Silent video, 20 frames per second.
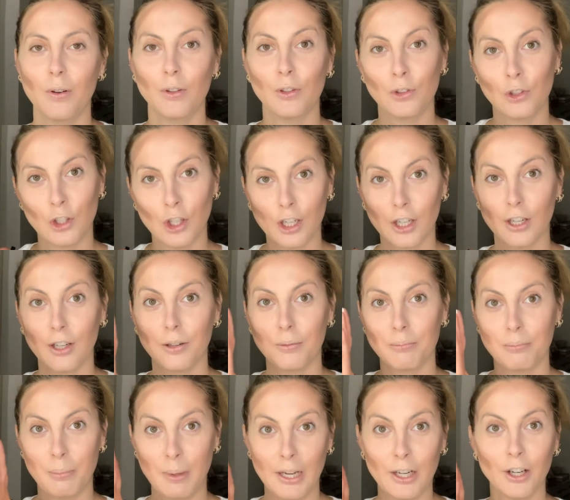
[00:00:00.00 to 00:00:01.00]
look
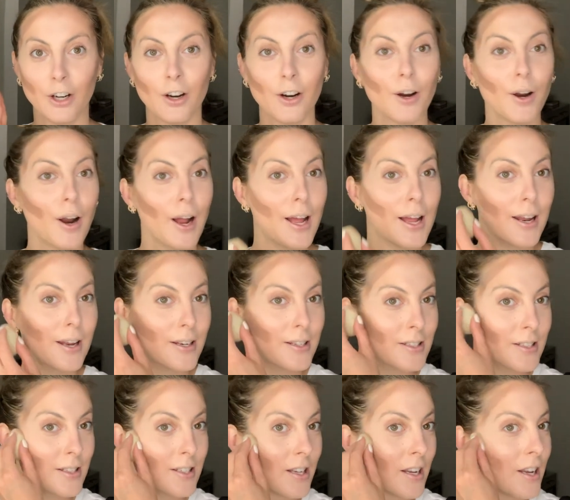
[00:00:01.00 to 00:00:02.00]
bigger
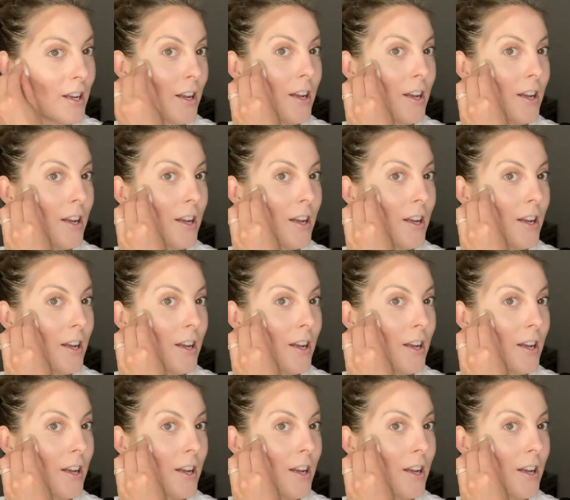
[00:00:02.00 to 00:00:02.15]
and